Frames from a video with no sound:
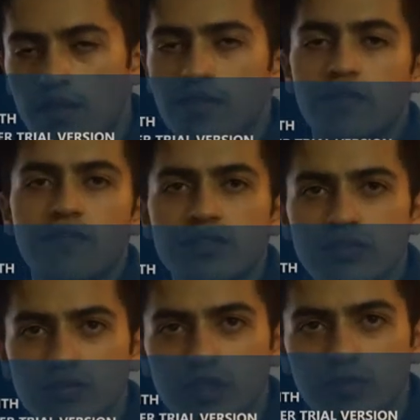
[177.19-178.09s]
The reverse
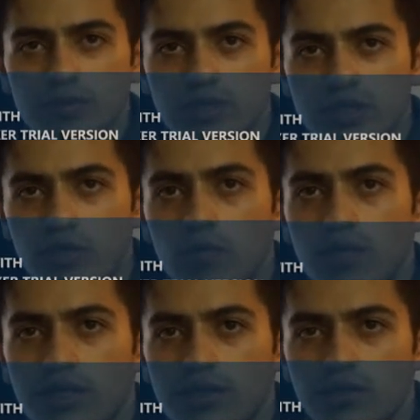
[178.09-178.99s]
transcription is
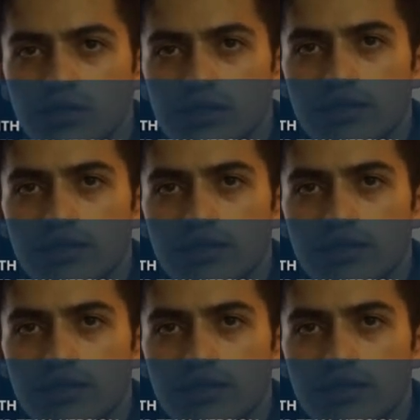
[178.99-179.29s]
commonly used